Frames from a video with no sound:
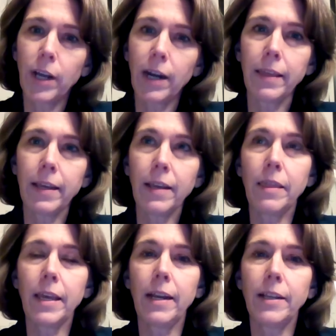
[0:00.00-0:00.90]
Jen, I
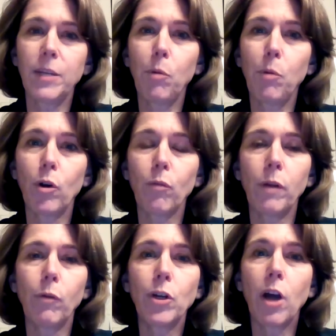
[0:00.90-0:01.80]
think that it's important
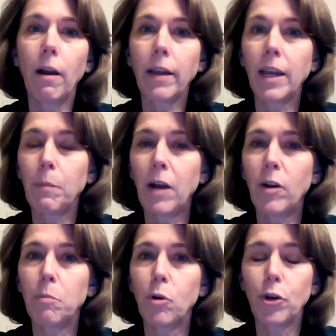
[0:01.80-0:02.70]
when we're talking
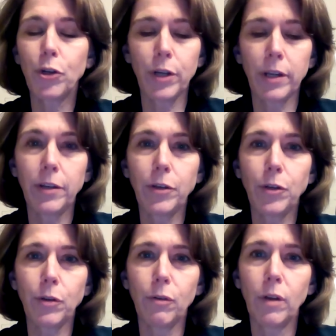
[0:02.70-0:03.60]
about abortion
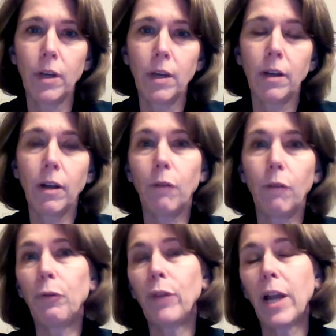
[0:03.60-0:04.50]
to
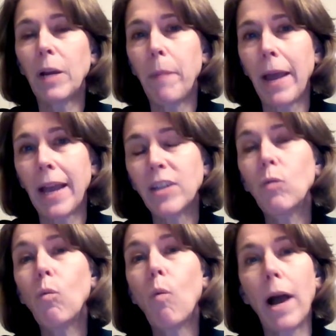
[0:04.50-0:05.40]
reflect back
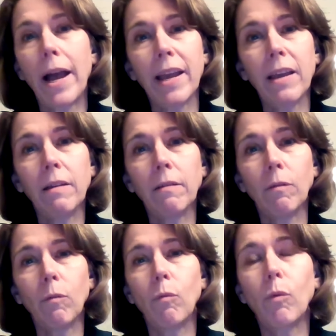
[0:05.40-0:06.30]
to why
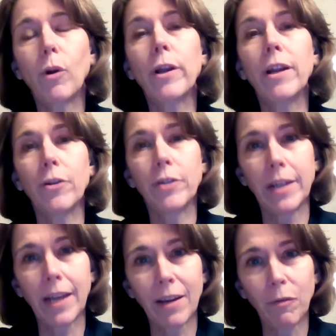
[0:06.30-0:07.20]
we're here
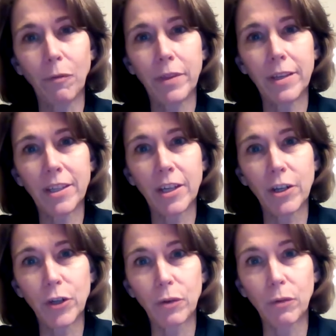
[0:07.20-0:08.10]
today with this
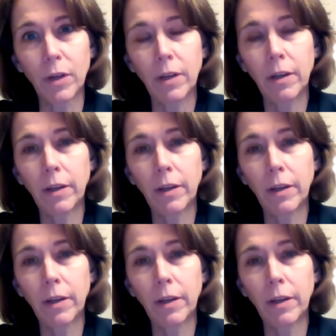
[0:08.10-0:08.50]
issue.